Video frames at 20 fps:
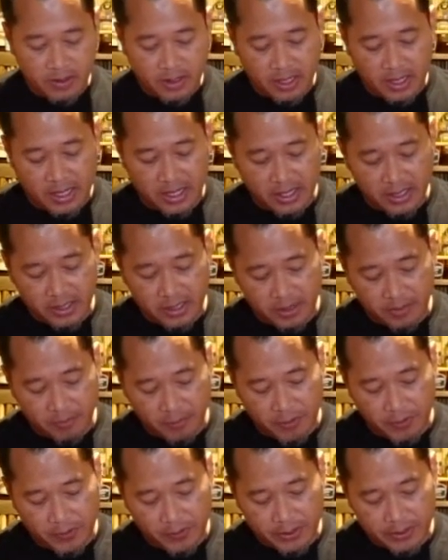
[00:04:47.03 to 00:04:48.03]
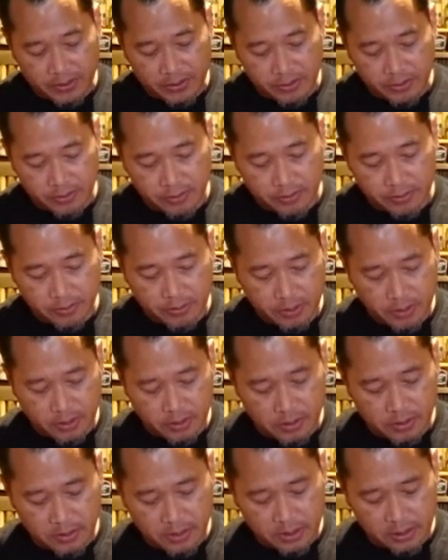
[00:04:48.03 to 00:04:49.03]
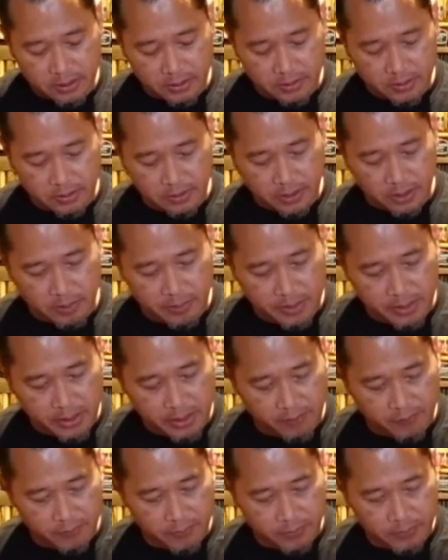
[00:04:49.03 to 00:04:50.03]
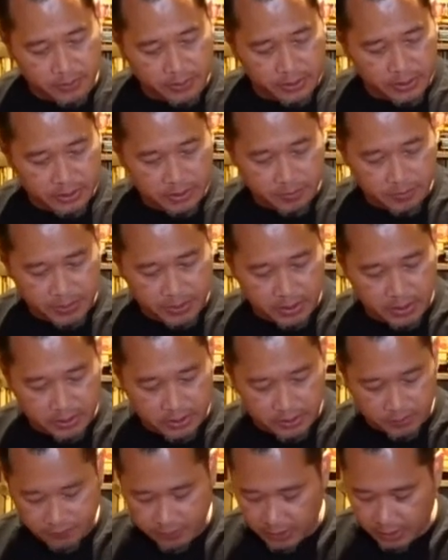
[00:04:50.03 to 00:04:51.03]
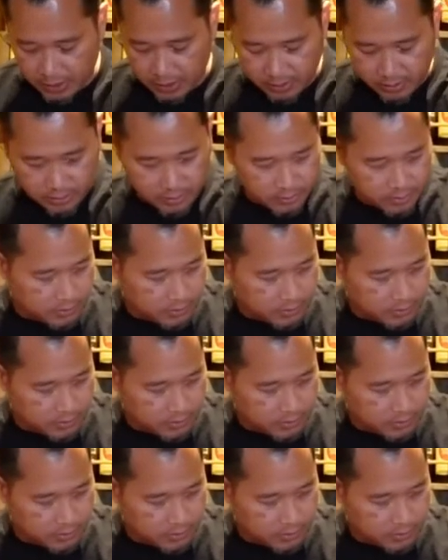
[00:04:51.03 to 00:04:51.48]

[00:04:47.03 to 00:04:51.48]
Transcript: I am going to, gotta be careful with this because you've got